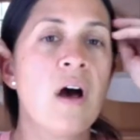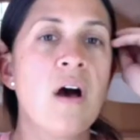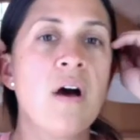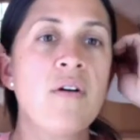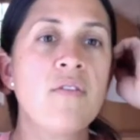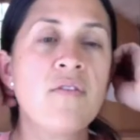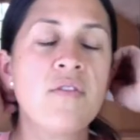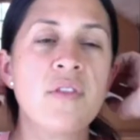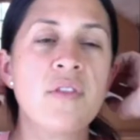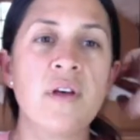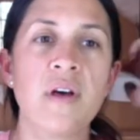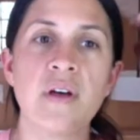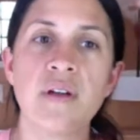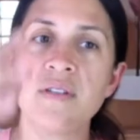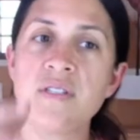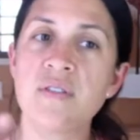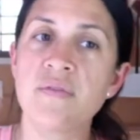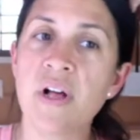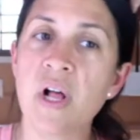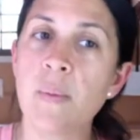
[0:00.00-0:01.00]
of the
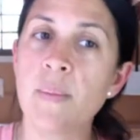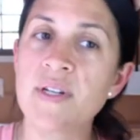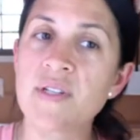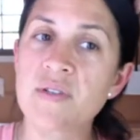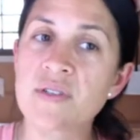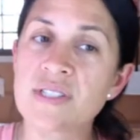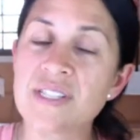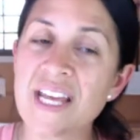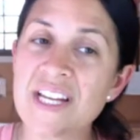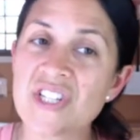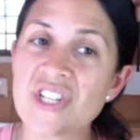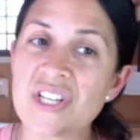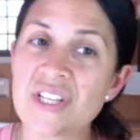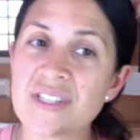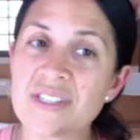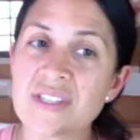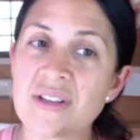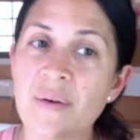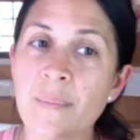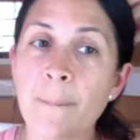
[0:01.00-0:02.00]
developmental
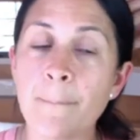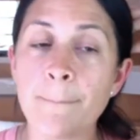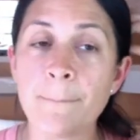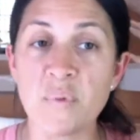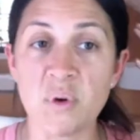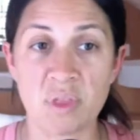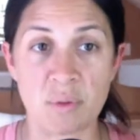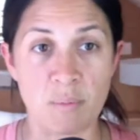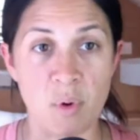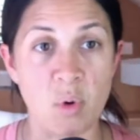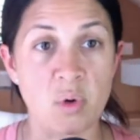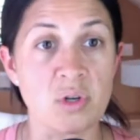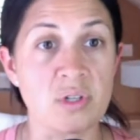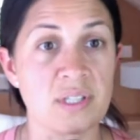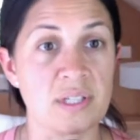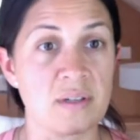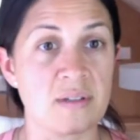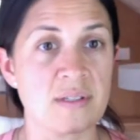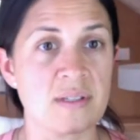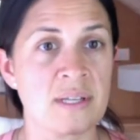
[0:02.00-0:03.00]
stages with motor
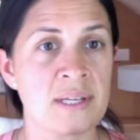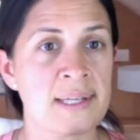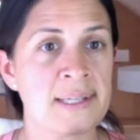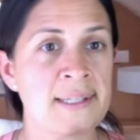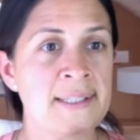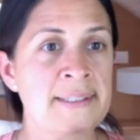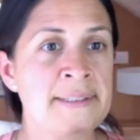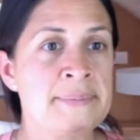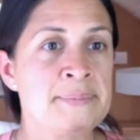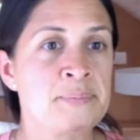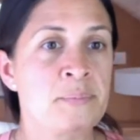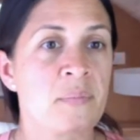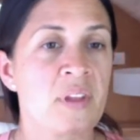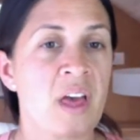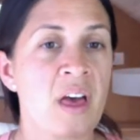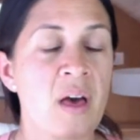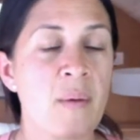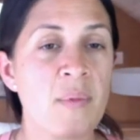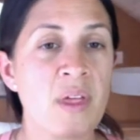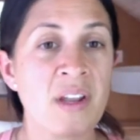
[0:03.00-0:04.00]
skills.
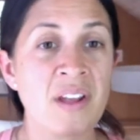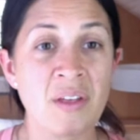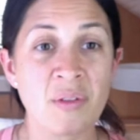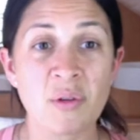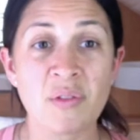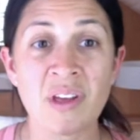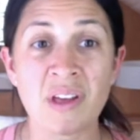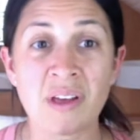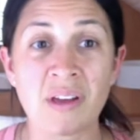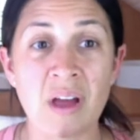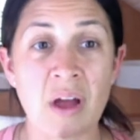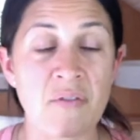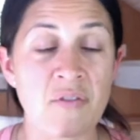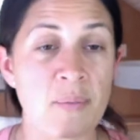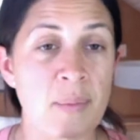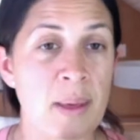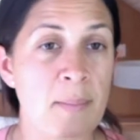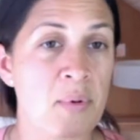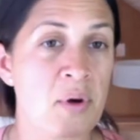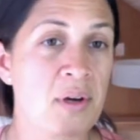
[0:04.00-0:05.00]
Um, another thing I got
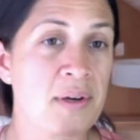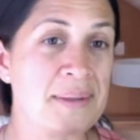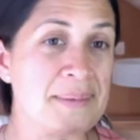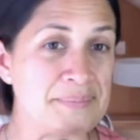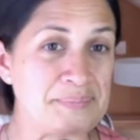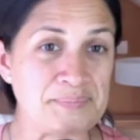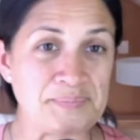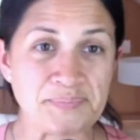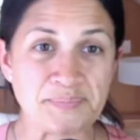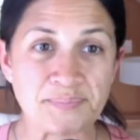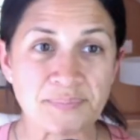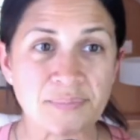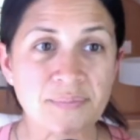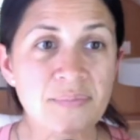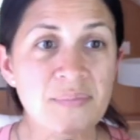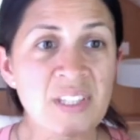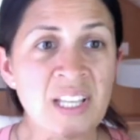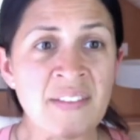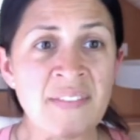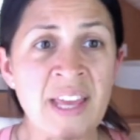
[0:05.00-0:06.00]
from that book
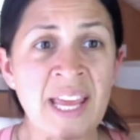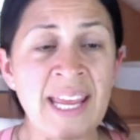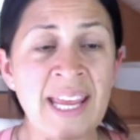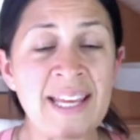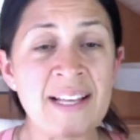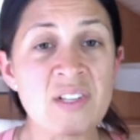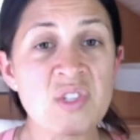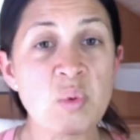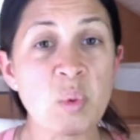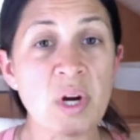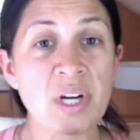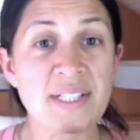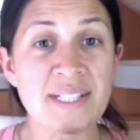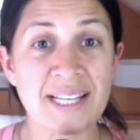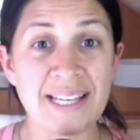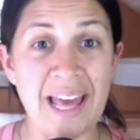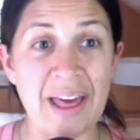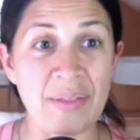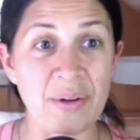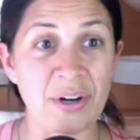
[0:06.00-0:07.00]
the hands work
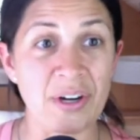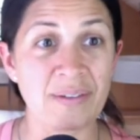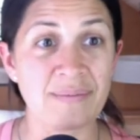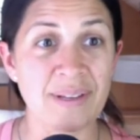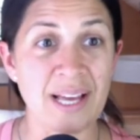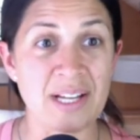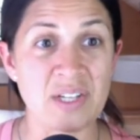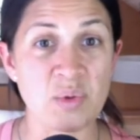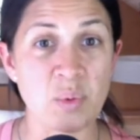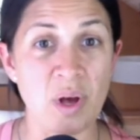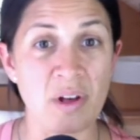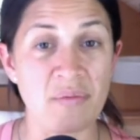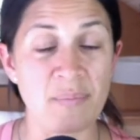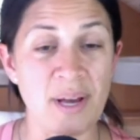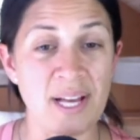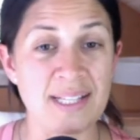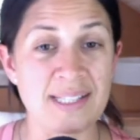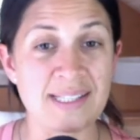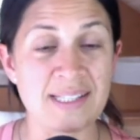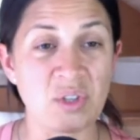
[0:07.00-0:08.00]
together at 12
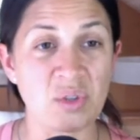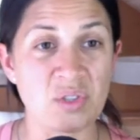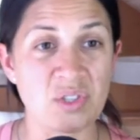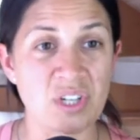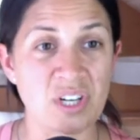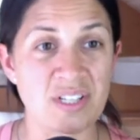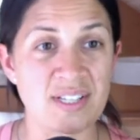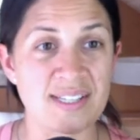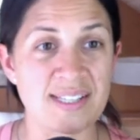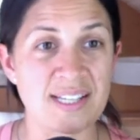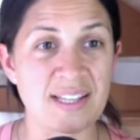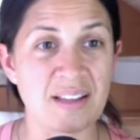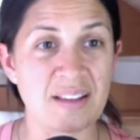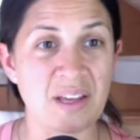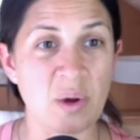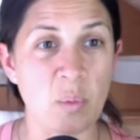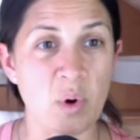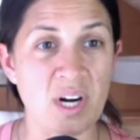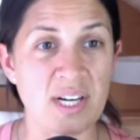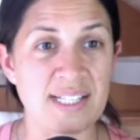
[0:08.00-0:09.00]
months. You'll start to see that
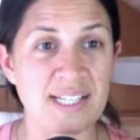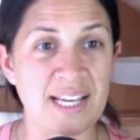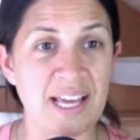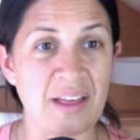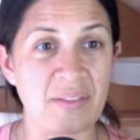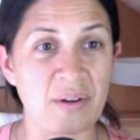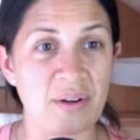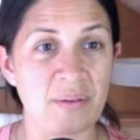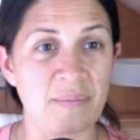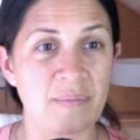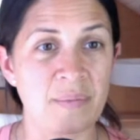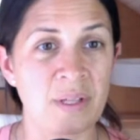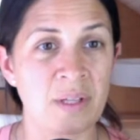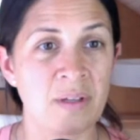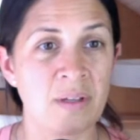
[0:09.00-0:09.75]
they work together.